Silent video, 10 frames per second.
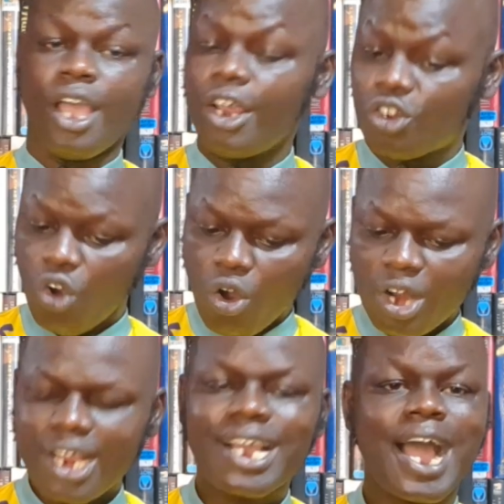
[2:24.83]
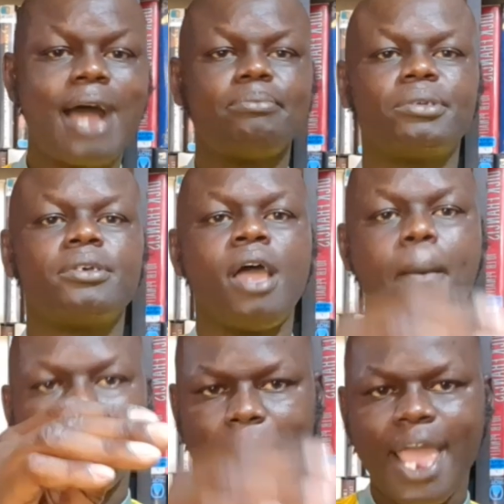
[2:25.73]
It only comes
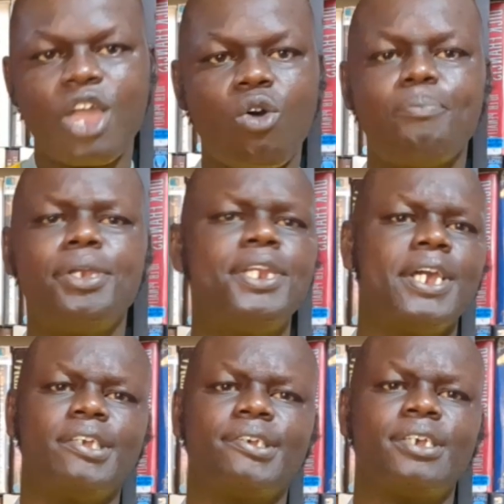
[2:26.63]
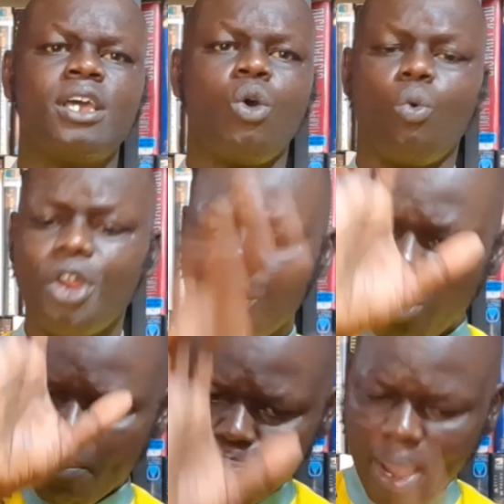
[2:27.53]
by obedience. When you
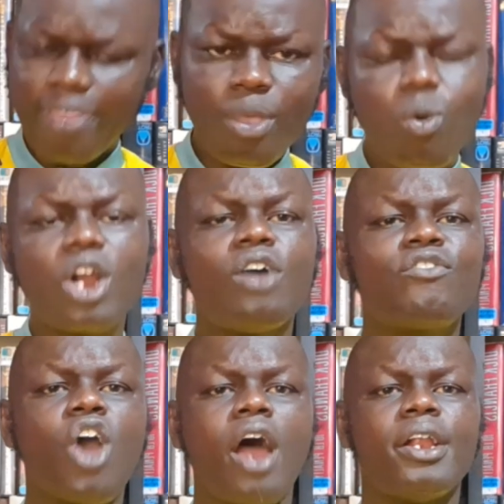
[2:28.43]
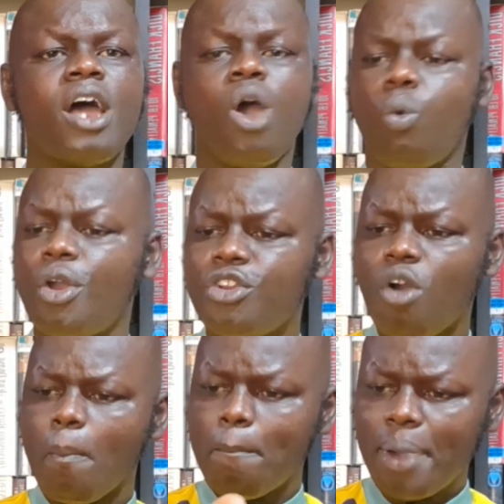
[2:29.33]
obey the word of God, when you
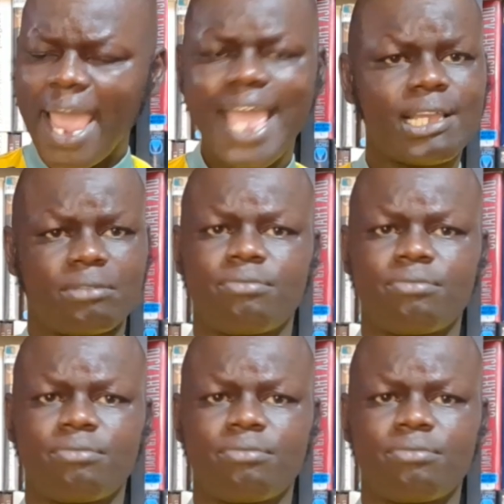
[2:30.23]
obey